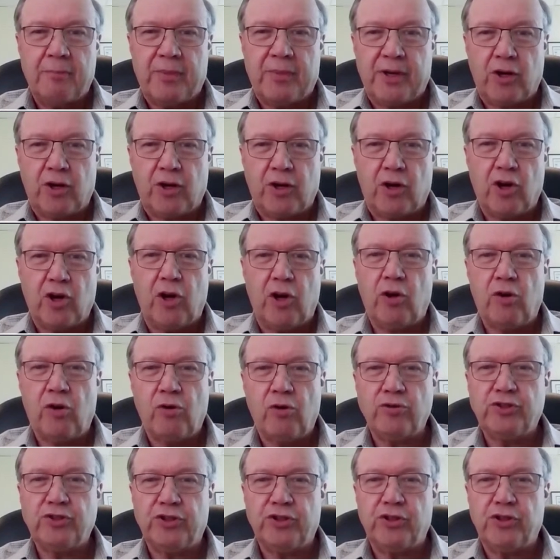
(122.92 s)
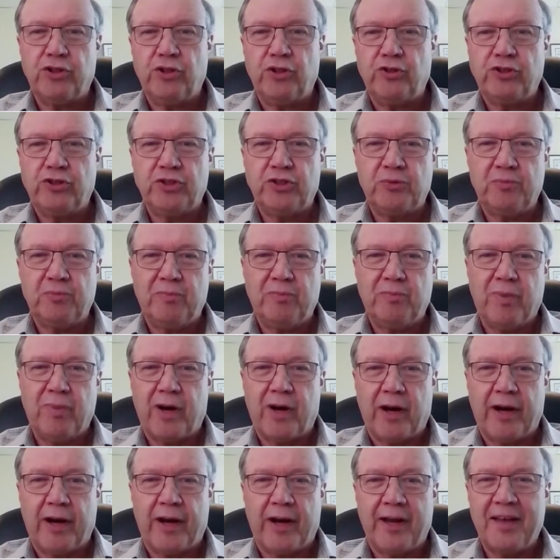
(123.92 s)
being closed in Houston
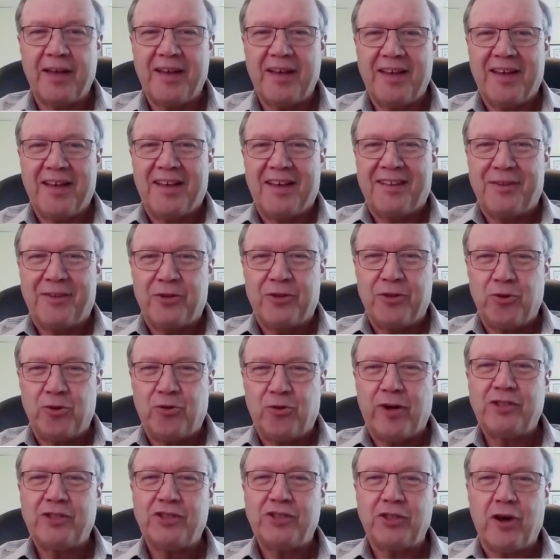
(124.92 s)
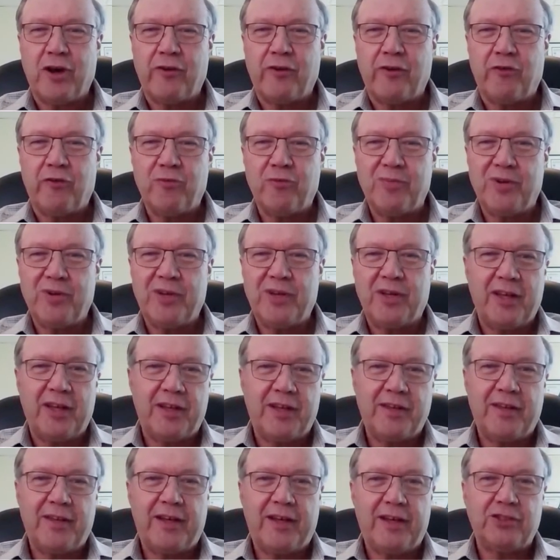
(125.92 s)
by the U S government,
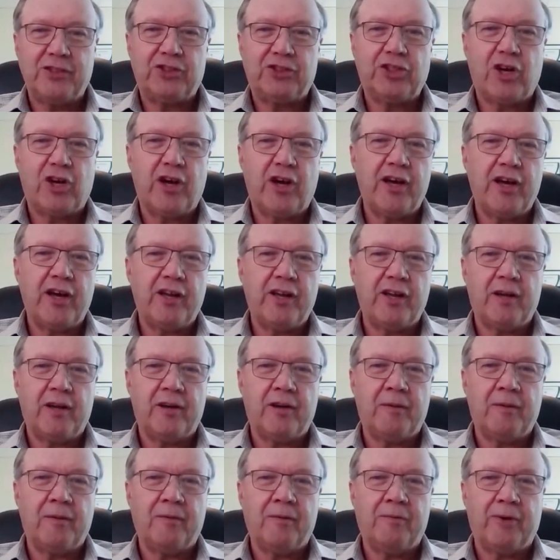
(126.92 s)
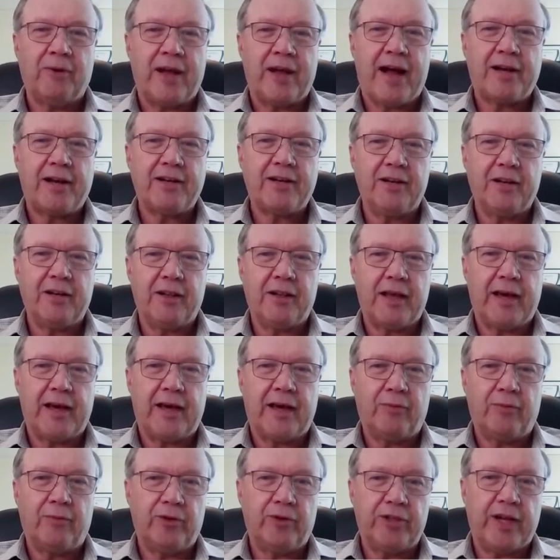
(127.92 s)
and then China reacting to
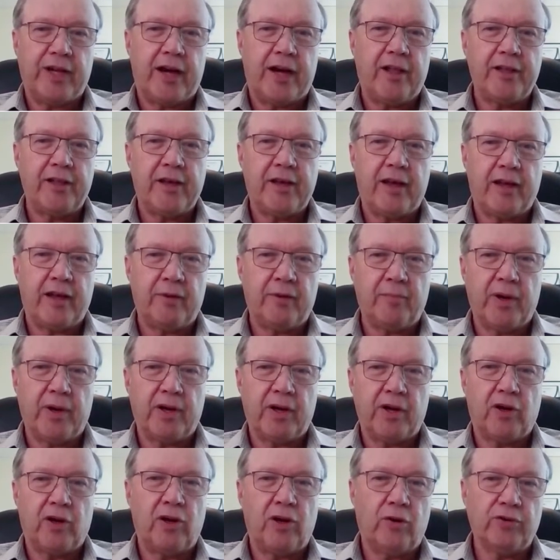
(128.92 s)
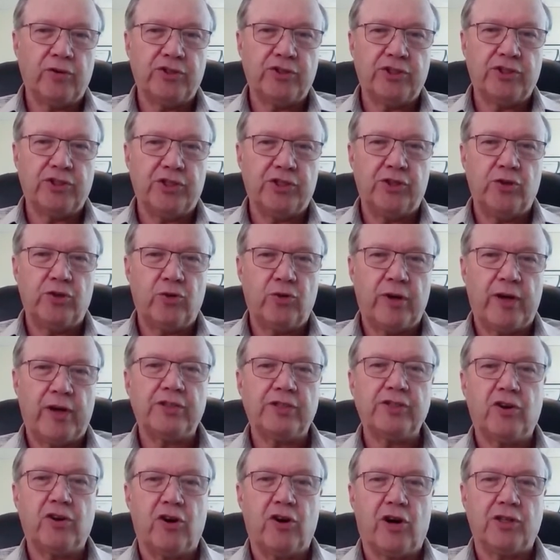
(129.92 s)
that and retaliating by closing the U
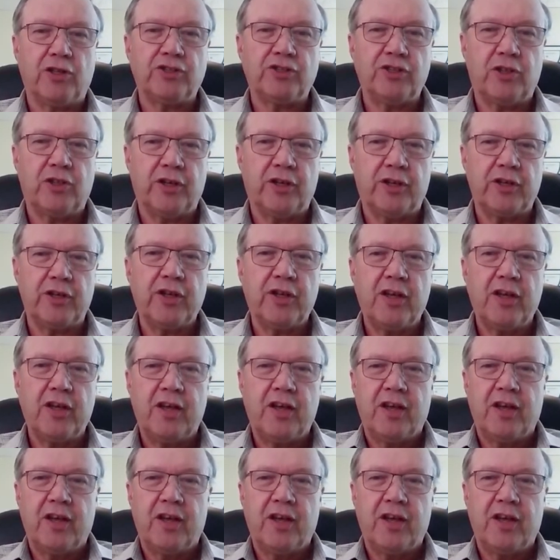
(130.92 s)
S consulate